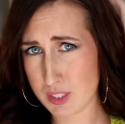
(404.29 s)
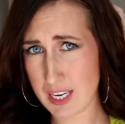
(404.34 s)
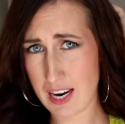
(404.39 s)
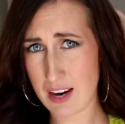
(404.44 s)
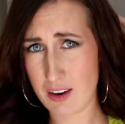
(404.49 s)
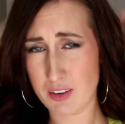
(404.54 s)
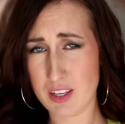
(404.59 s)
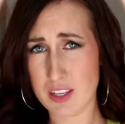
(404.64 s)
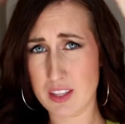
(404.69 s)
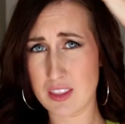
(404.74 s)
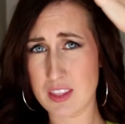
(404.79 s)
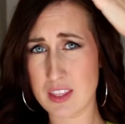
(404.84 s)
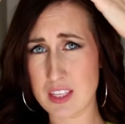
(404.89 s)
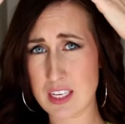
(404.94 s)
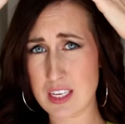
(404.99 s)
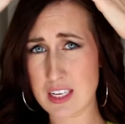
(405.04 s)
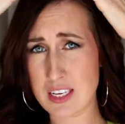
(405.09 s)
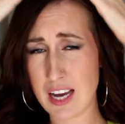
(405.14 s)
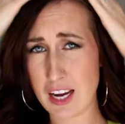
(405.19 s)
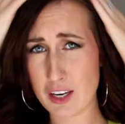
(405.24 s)
down in
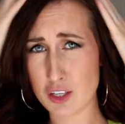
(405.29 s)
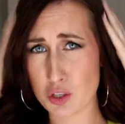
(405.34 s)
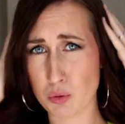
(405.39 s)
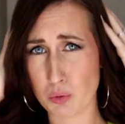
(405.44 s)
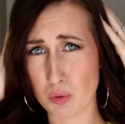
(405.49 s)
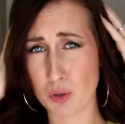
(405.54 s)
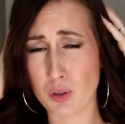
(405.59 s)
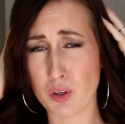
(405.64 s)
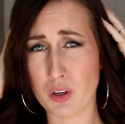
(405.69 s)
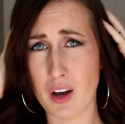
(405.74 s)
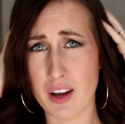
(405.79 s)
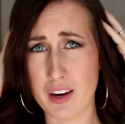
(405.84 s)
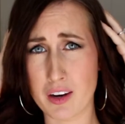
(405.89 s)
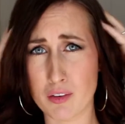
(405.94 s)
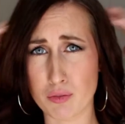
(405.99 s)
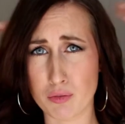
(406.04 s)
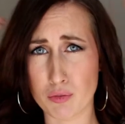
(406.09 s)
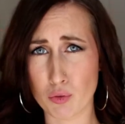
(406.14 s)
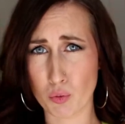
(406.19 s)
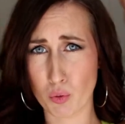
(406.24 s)
the natural
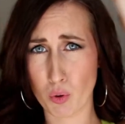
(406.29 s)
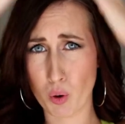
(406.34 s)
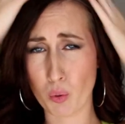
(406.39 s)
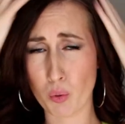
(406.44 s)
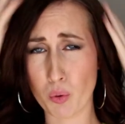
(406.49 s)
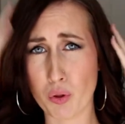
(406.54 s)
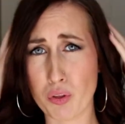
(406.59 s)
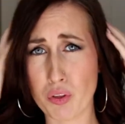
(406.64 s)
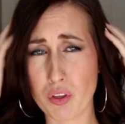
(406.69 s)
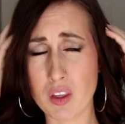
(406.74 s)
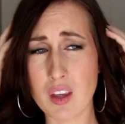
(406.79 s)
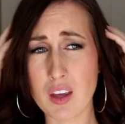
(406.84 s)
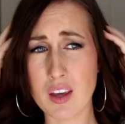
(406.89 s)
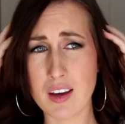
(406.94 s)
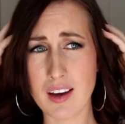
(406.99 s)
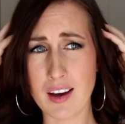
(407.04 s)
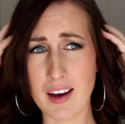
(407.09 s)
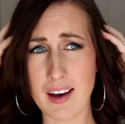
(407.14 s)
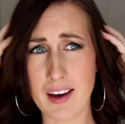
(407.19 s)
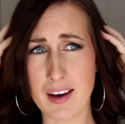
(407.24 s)
kind of growth
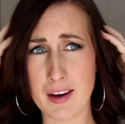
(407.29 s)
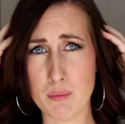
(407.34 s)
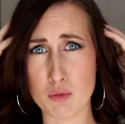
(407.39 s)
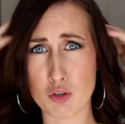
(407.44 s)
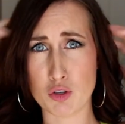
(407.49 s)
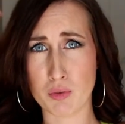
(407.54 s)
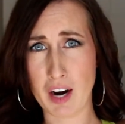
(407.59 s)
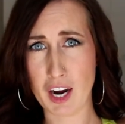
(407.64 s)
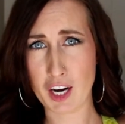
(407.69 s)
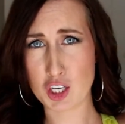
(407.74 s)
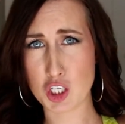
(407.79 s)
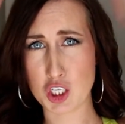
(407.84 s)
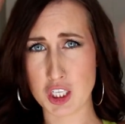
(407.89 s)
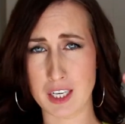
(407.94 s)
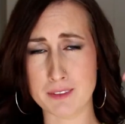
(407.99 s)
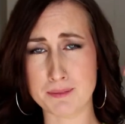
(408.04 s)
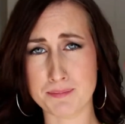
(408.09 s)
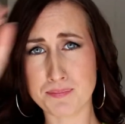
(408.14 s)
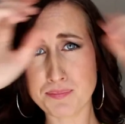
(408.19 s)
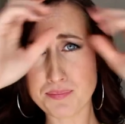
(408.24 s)

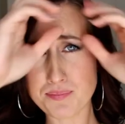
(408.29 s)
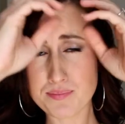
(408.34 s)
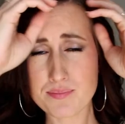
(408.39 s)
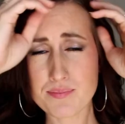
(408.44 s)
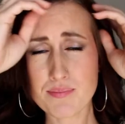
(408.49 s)
direction.